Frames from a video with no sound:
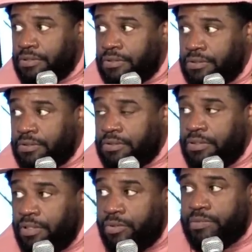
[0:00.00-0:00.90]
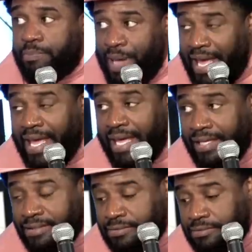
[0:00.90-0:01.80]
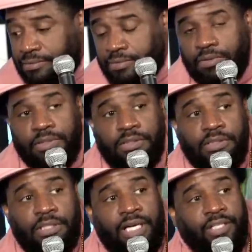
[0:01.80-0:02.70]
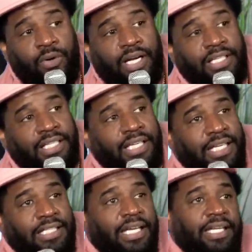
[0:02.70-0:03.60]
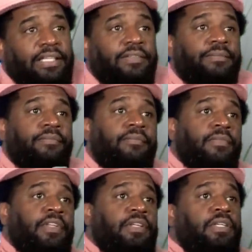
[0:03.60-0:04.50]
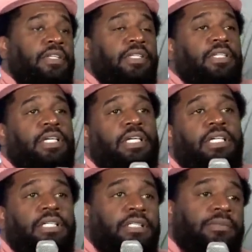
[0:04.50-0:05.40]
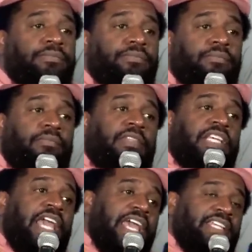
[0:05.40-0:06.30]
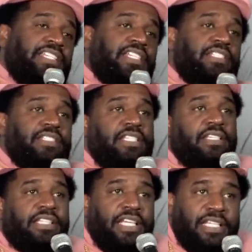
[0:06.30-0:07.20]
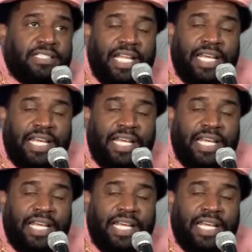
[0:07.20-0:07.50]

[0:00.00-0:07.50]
there's a lot of areas. it was bad. Yeah. Damn. I know out here in L.A. Um, Size of the freeway, the canyons and oh